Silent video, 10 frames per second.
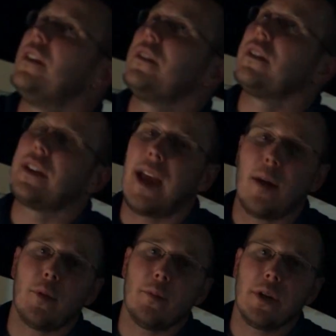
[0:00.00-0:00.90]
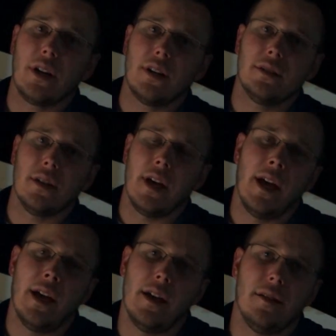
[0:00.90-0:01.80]
There's a gap up here
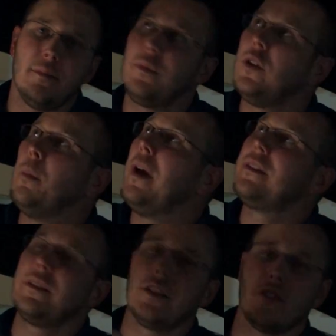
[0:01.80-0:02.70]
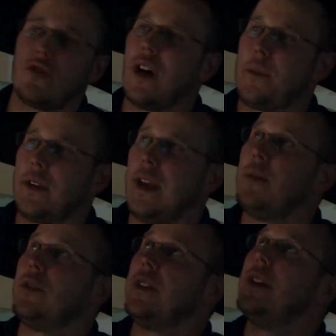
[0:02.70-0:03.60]
and you basically just drop the
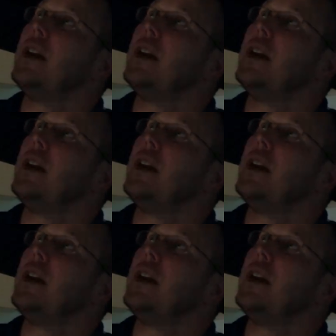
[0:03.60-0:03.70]
cables in